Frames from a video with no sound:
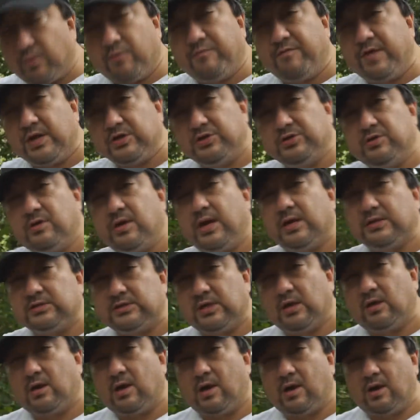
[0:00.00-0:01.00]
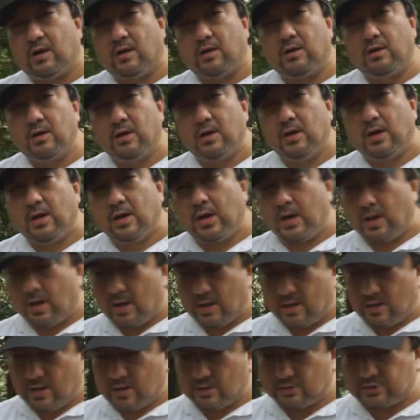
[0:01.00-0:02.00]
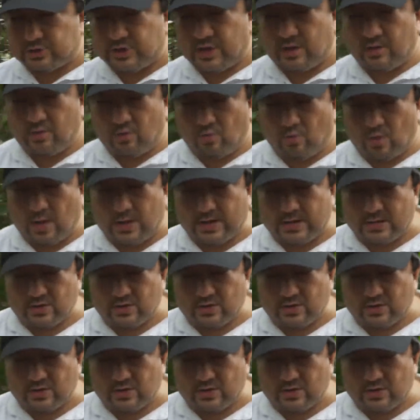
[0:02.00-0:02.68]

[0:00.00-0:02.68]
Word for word: professional XLR uh, channel 1